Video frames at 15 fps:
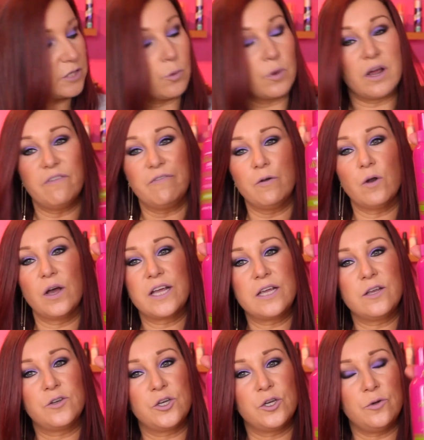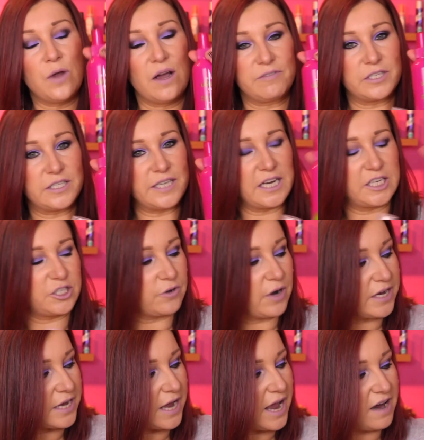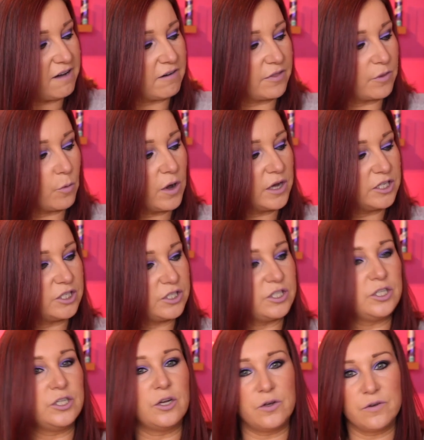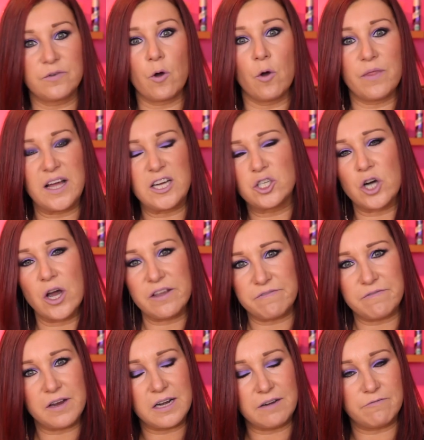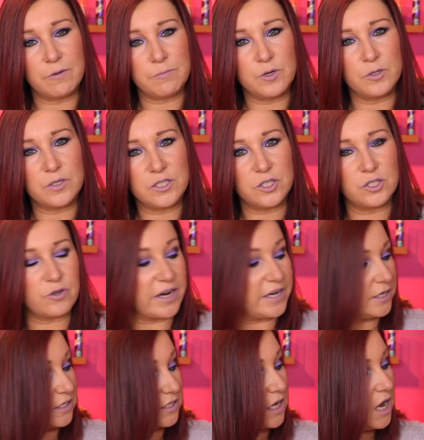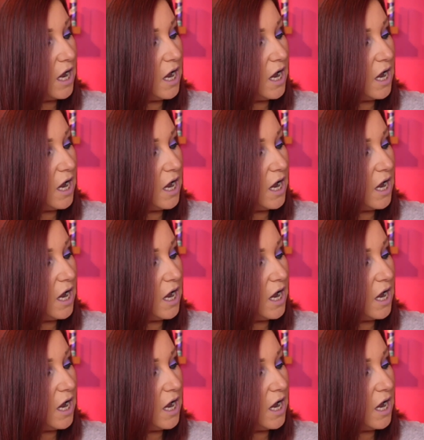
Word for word: this one, I feel like you do have to saturate your hair, otherwise, you know, you've got that dry feeling from using straighteners,